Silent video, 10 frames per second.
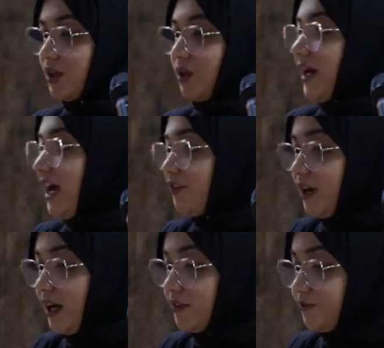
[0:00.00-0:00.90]
We have
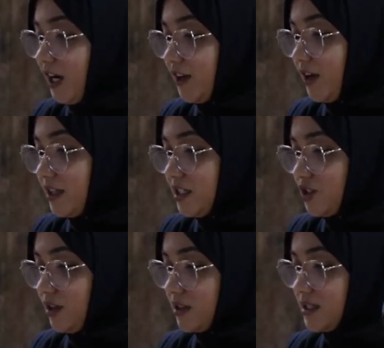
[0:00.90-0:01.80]
5
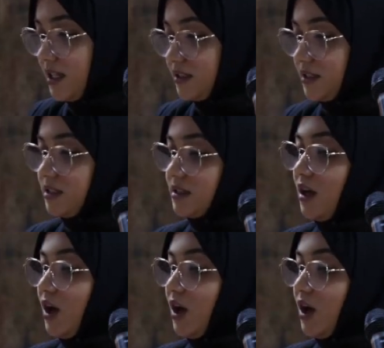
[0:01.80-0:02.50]
additional studies